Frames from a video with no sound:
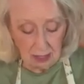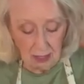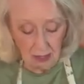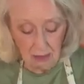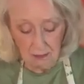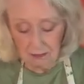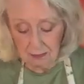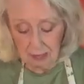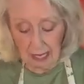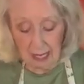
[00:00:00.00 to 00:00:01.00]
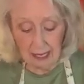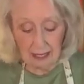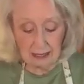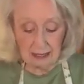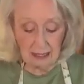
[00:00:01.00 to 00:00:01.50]
I had
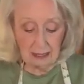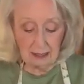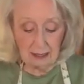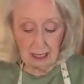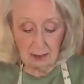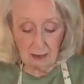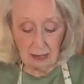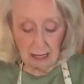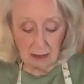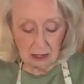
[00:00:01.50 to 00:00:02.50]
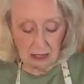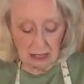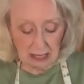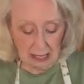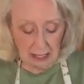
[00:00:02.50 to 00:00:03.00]
to sit at the table I was
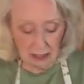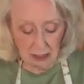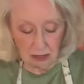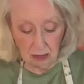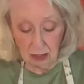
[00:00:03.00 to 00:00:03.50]
assigned to.